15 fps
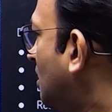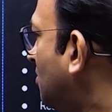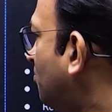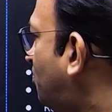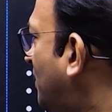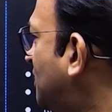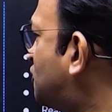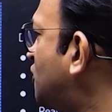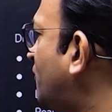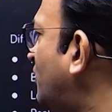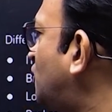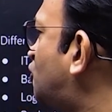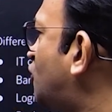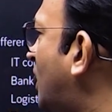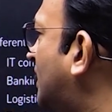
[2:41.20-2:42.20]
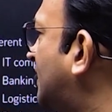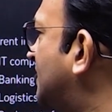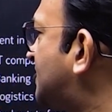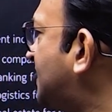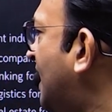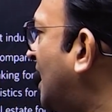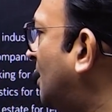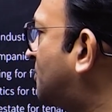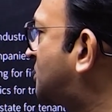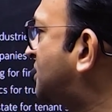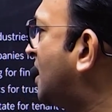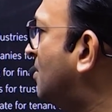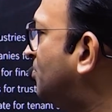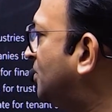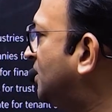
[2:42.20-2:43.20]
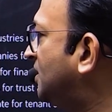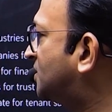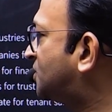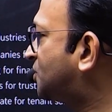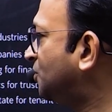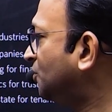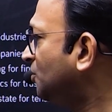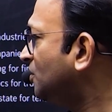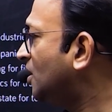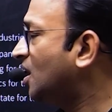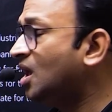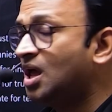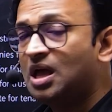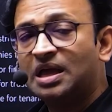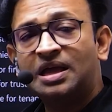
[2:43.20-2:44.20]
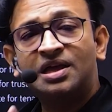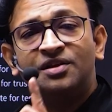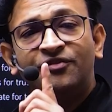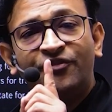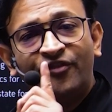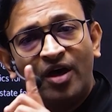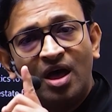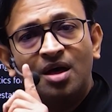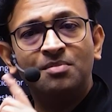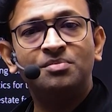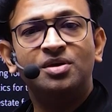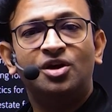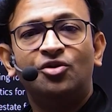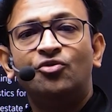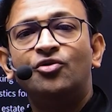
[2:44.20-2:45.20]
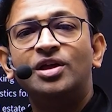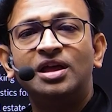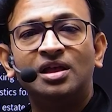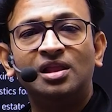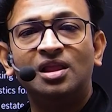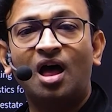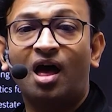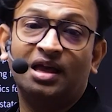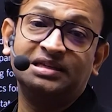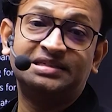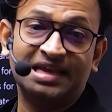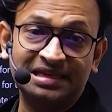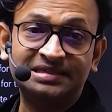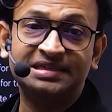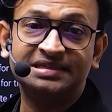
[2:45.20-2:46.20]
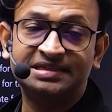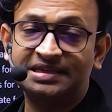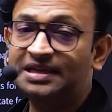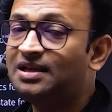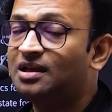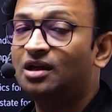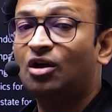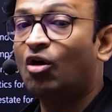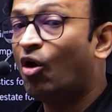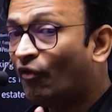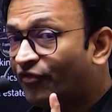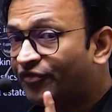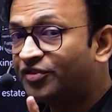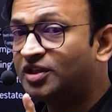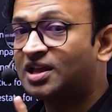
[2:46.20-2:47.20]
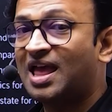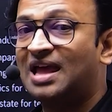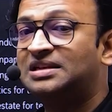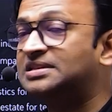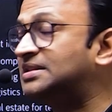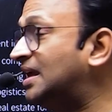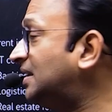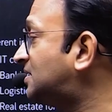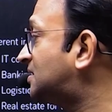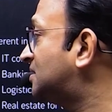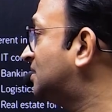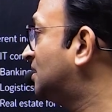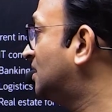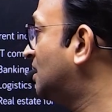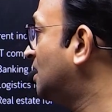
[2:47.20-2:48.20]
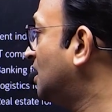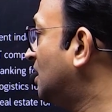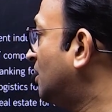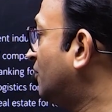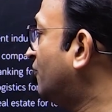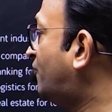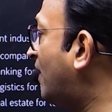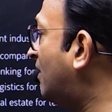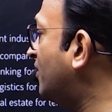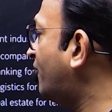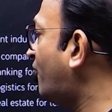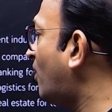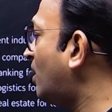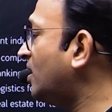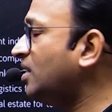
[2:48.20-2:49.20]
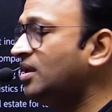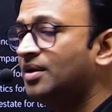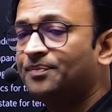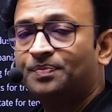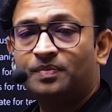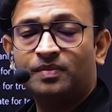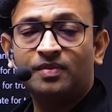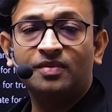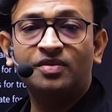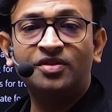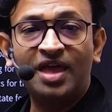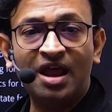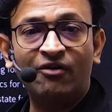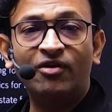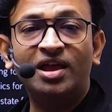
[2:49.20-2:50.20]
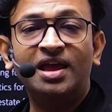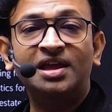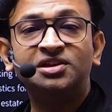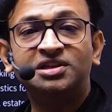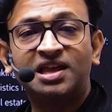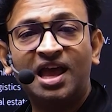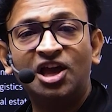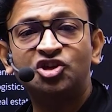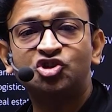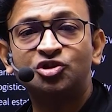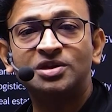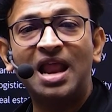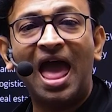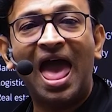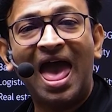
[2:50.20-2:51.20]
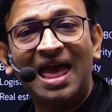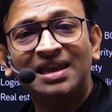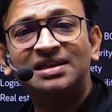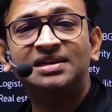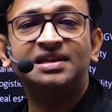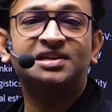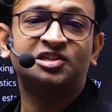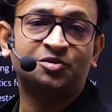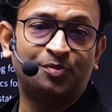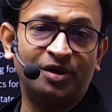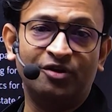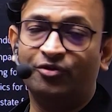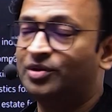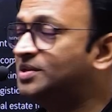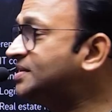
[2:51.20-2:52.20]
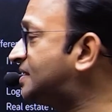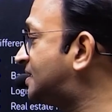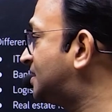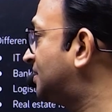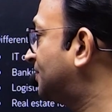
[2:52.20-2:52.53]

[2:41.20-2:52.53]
BGV checklist helps companies to confirm real identity of the candidate, verify their education and experience,